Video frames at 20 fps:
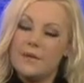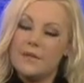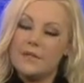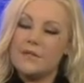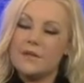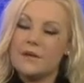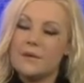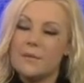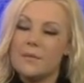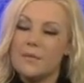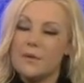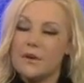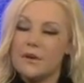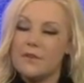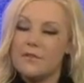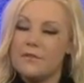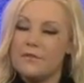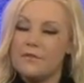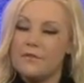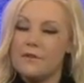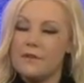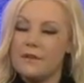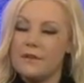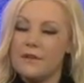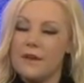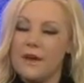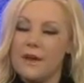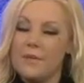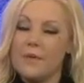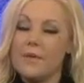It was a brief,
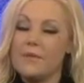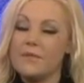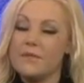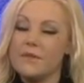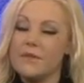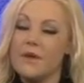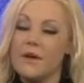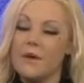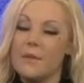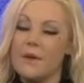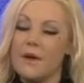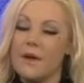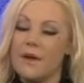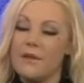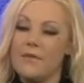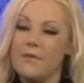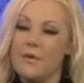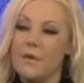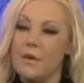I mean, it was a thought in my head,